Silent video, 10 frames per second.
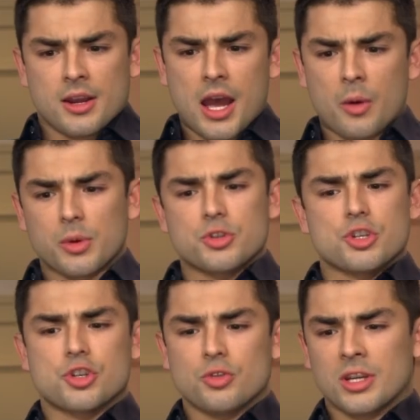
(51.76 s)
And we were
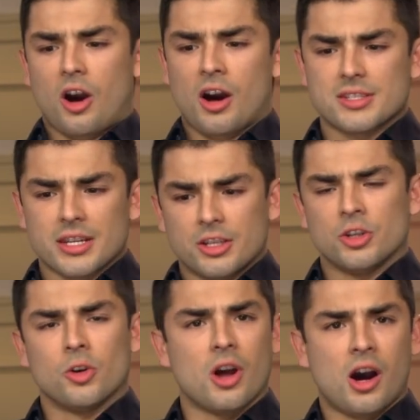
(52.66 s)
just shooting content, you
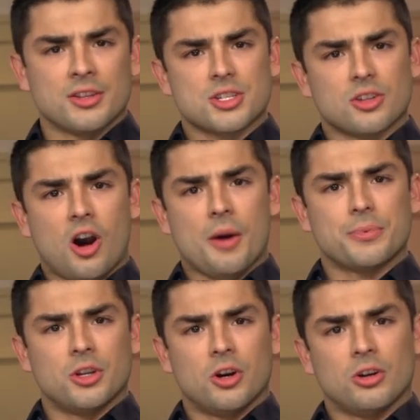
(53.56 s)
know,
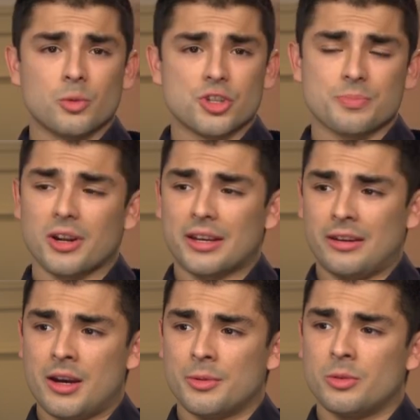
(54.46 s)
nonstop, you know. And we just bought a
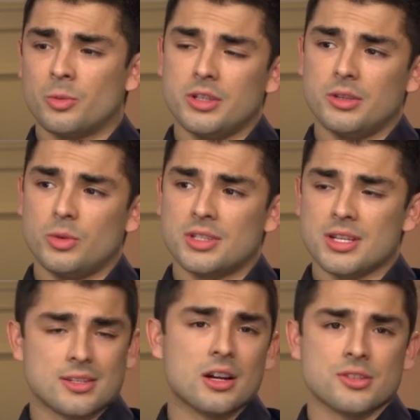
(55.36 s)
camera and we
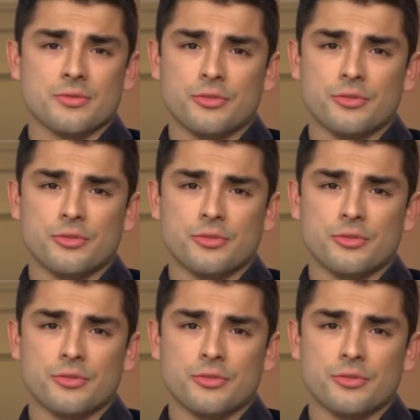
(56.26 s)
tested out some